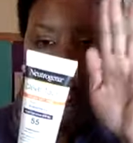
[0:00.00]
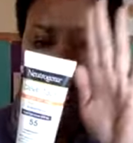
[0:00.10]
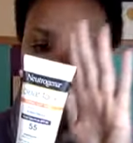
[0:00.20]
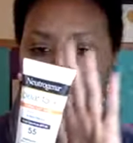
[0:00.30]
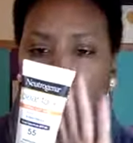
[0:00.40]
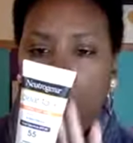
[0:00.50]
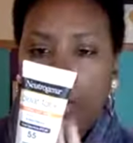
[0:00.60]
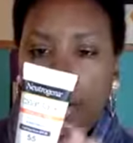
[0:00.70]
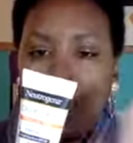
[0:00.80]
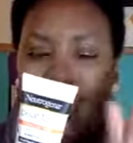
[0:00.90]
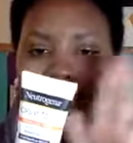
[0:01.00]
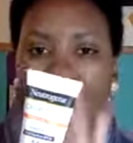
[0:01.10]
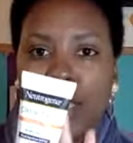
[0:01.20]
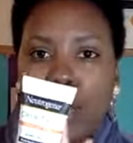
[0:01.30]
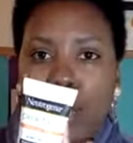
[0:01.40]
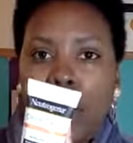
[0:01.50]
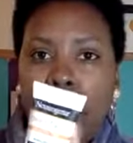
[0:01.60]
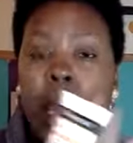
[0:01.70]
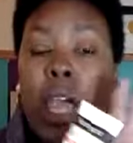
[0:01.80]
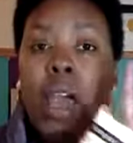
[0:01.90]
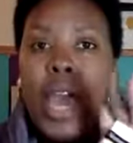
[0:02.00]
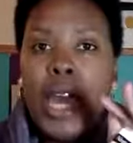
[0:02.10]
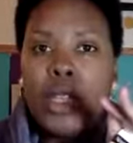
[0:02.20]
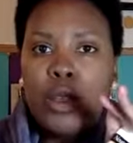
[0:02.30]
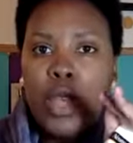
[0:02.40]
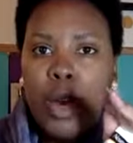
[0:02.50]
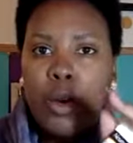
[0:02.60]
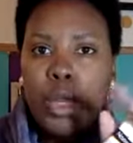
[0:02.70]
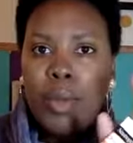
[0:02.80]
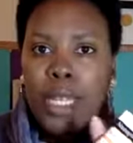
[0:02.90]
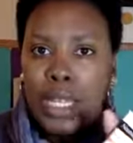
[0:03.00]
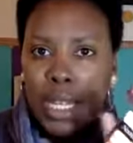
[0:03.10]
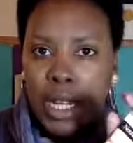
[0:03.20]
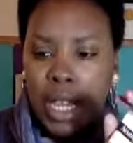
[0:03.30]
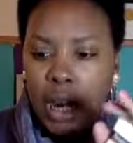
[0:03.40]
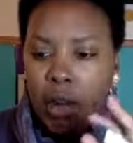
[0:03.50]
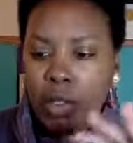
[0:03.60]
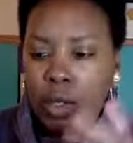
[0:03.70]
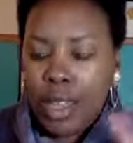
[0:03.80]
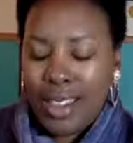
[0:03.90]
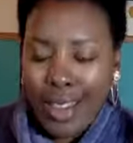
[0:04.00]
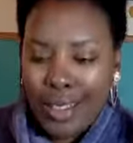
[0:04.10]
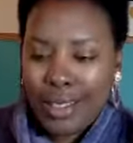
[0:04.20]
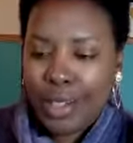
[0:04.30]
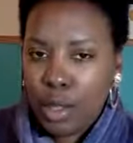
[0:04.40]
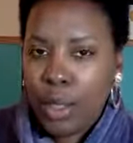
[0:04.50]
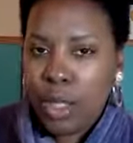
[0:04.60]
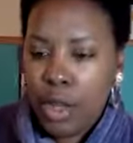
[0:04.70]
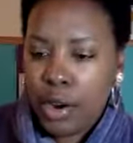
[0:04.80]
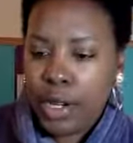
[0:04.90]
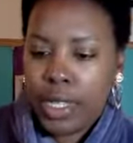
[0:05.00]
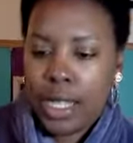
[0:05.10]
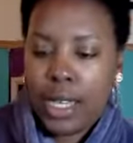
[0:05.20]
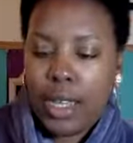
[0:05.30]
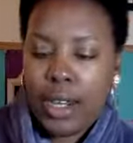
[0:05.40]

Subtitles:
sunscreen. I do that with my skincare so that it has a little bit longer to sink in.